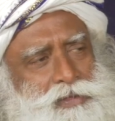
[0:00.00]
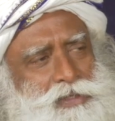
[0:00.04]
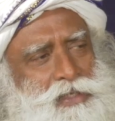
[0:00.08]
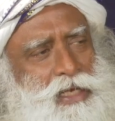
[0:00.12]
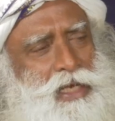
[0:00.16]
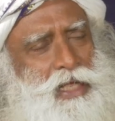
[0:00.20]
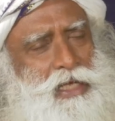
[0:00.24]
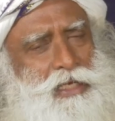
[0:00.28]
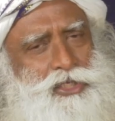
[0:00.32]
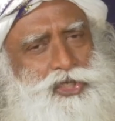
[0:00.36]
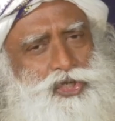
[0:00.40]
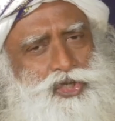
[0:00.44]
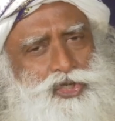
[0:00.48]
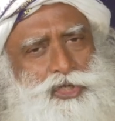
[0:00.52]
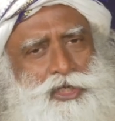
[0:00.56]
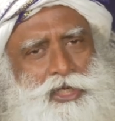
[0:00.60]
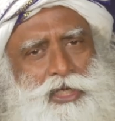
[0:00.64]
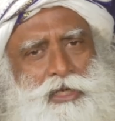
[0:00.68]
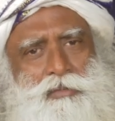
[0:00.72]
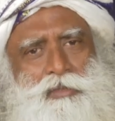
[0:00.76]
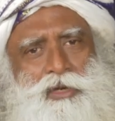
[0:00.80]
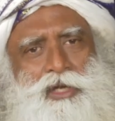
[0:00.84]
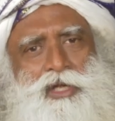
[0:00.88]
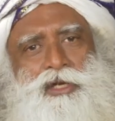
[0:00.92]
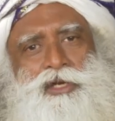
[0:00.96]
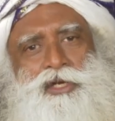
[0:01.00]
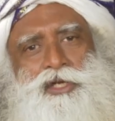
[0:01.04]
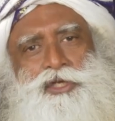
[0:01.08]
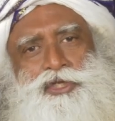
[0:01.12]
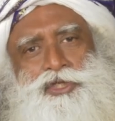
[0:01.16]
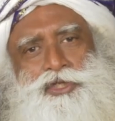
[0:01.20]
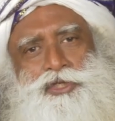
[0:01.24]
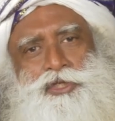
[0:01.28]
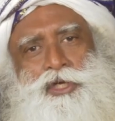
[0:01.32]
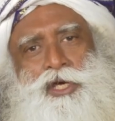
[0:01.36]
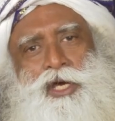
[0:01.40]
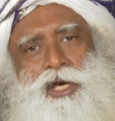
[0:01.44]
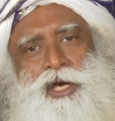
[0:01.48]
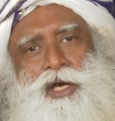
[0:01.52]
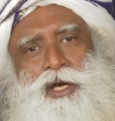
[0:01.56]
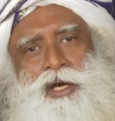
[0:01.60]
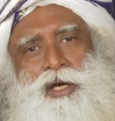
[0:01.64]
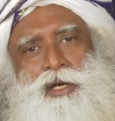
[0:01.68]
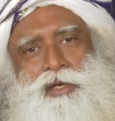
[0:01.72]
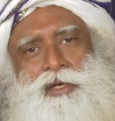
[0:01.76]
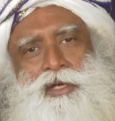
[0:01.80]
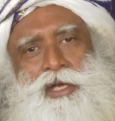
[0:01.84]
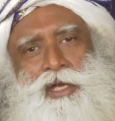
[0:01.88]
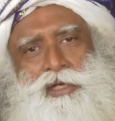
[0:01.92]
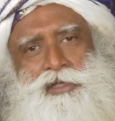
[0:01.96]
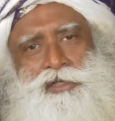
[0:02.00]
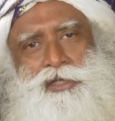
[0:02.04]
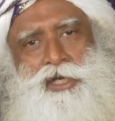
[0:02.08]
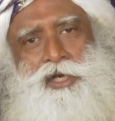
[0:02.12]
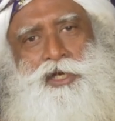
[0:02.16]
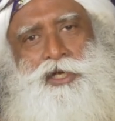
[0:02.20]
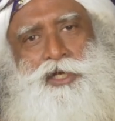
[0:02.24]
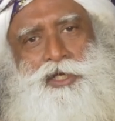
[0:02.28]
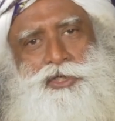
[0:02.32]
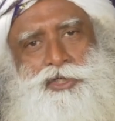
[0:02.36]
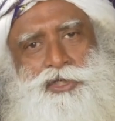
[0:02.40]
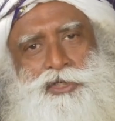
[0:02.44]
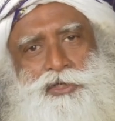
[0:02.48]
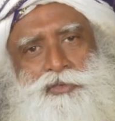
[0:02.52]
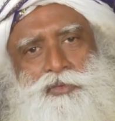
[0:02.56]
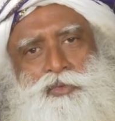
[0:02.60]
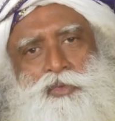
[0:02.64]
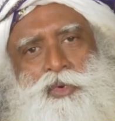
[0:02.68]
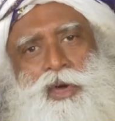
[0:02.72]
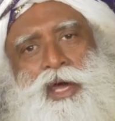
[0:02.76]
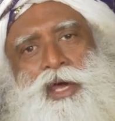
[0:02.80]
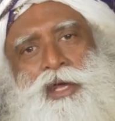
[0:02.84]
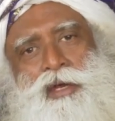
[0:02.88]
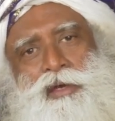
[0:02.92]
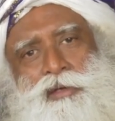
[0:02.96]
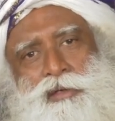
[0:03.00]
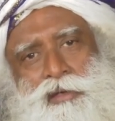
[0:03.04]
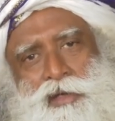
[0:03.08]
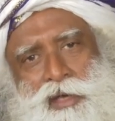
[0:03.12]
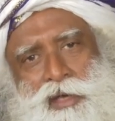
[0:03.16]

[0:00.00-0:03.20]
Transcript: was an extremely rich delta region where